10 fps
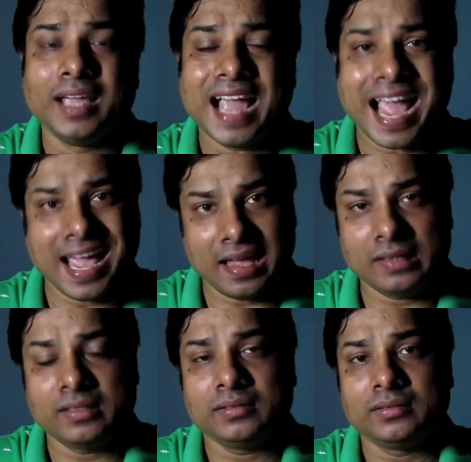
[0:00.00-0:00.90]

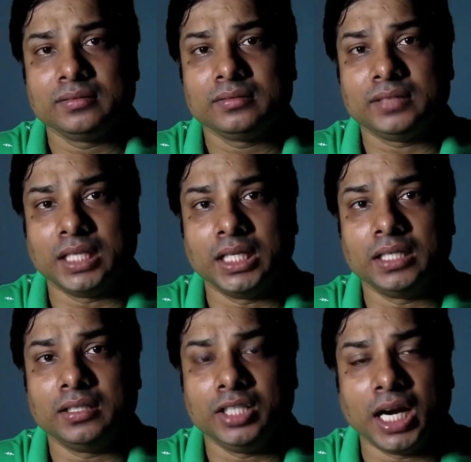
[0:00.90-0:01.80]
and
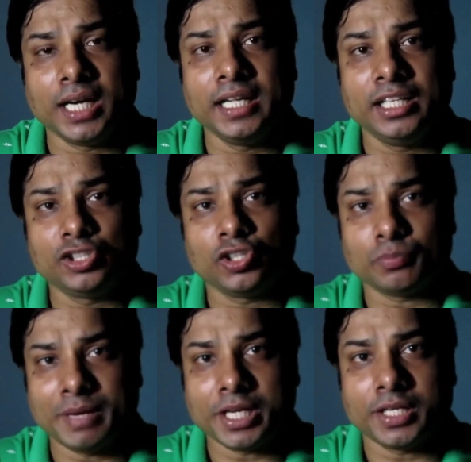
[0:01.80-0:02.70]
the Learning Resource
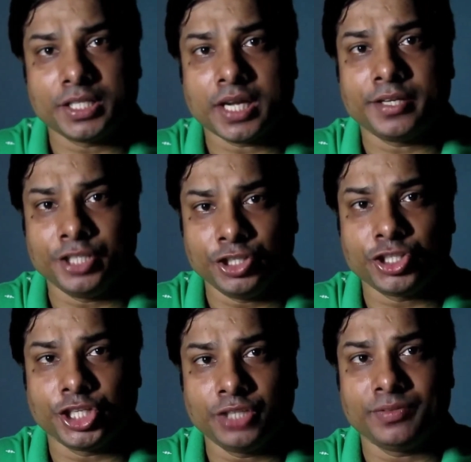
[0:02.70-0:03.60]
Metadata
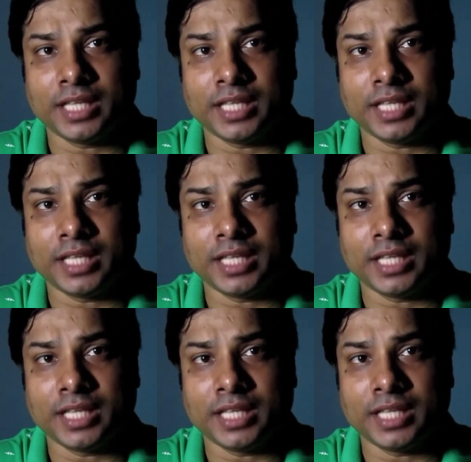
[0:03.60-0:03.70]
Initiative.